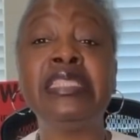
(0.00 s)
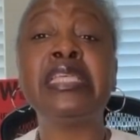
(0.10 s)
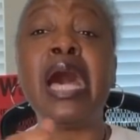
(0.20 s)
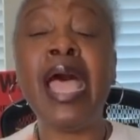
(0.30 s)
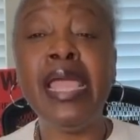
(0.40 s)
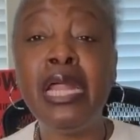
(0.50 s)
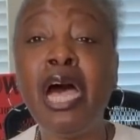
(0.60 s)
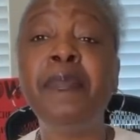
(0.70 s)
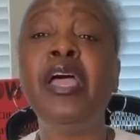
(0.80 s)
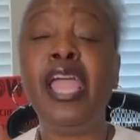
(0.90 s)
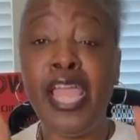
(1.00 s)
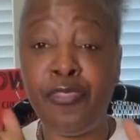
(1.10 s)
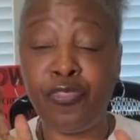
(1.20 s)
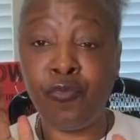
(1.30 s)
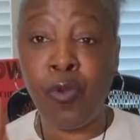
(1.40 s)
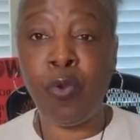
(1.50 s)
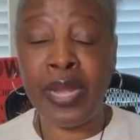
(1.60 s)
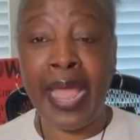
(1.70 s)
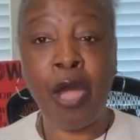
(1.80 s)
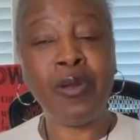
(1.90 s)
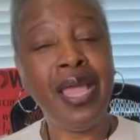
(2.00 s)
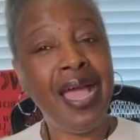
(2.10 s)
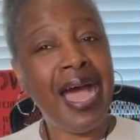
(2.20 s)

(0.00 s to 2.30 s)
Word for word: tie it up, and throw it out.